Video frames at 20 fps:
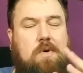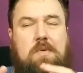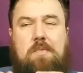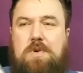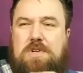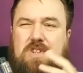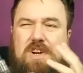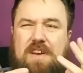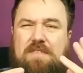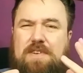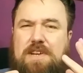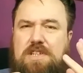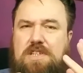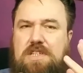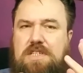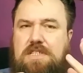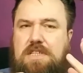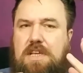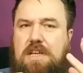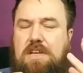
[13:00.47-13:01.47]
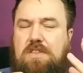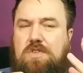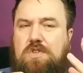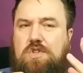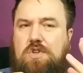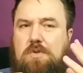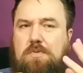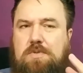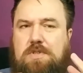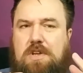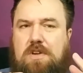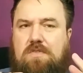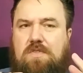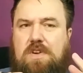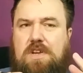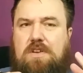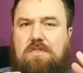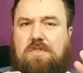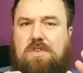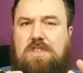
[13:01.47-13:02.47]
one, which I haven't actually seen in the shops over
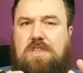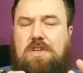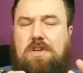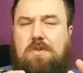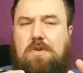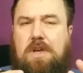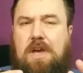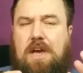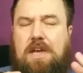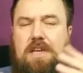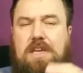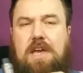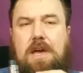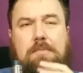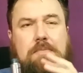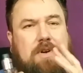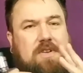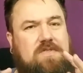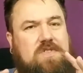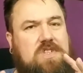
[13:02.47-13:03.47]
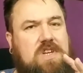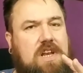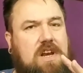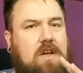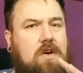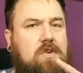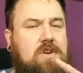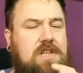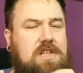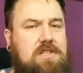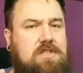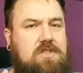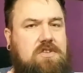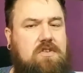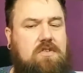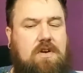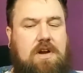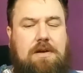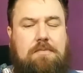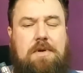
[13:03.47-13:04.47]
here in the UK yet, but I've seen it on
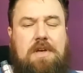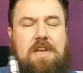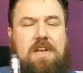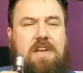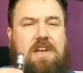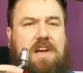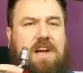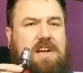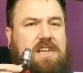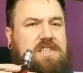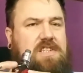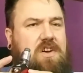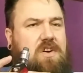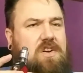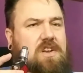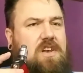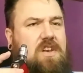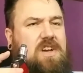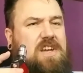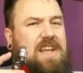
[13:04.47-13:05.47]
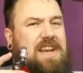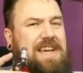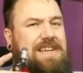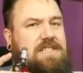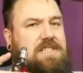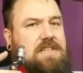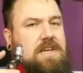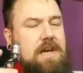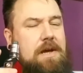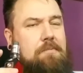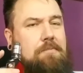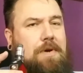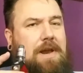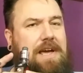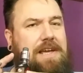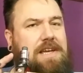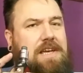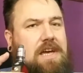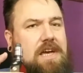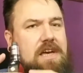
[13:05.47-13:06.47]
Instagram, and it's kind of like an Aztec
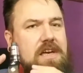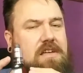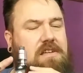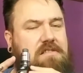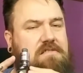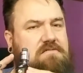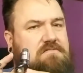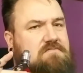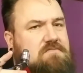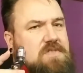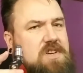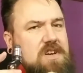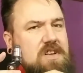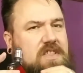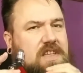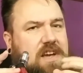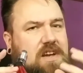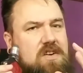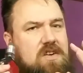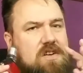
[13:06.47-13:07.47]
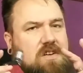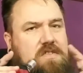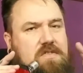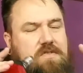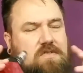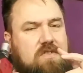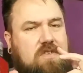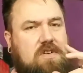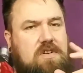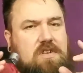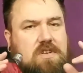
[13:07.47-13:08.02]
blanket, you know, that kind of